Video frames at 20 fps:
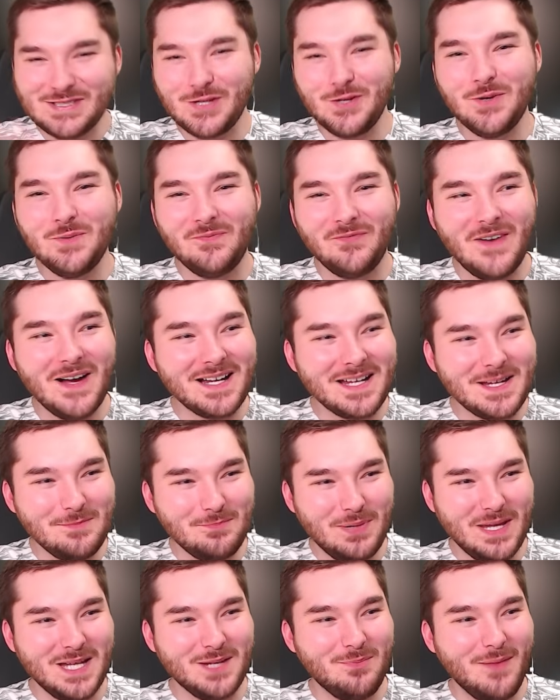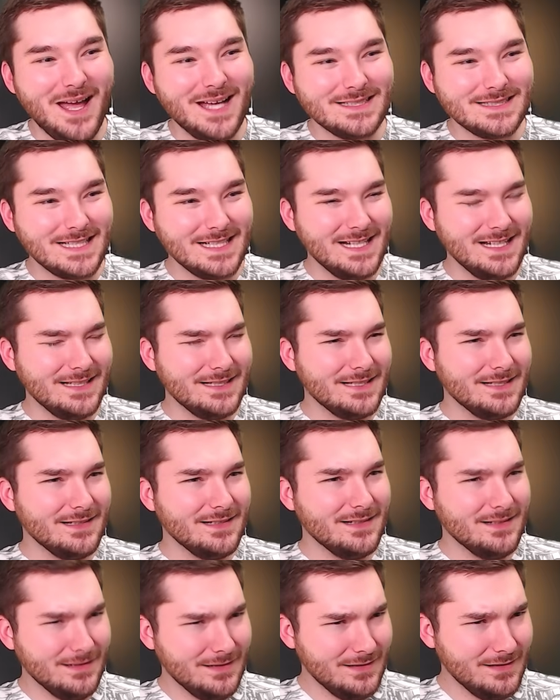dude what fucking pig masking it?
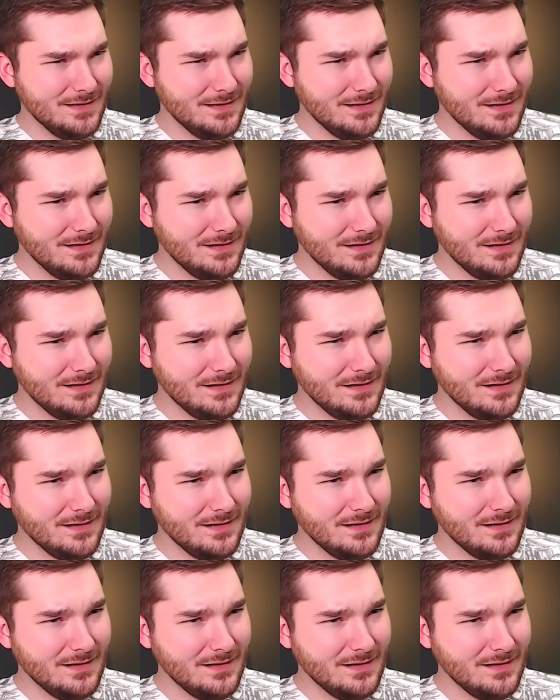I am him.